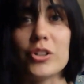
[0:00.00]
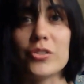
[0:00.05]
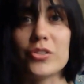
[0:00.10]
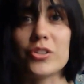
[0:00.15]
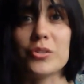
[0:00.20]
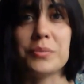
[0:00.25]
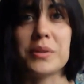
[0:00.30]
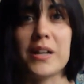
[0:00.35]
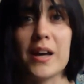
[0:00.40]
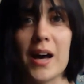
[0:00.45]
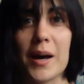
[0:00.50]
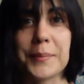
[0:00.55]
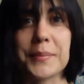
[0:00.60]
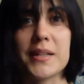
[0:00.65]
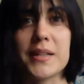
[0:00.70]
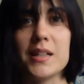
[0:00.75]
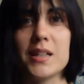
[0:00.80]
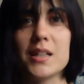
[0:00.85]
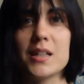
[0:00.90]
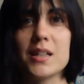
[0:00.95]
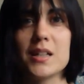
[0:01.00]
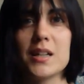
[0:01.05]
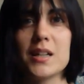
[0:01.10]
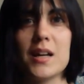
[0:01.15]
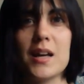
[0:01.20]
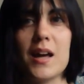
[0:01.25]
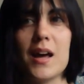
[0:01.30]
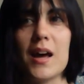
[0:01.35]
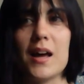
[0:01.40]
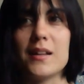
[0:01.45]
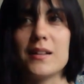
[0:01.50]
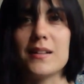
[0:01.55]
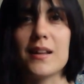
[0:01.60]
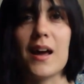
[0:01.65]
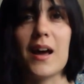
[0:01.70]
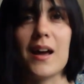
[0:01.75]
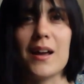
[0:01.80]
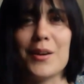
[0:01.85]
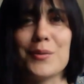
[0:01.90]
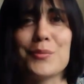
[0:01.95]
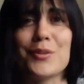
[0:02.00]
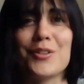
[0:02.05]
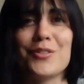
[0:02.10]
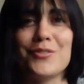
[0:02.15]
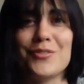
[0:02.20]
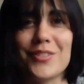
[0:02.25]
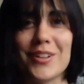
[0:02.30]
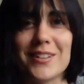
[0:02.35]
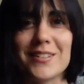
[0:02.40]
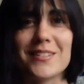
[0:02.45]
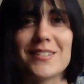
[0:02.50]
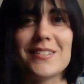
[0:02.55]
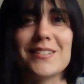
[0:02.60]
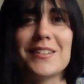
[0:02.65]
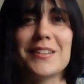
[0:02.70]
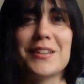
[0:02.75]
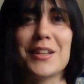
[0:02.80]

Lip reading: you to be happy, and I am convinced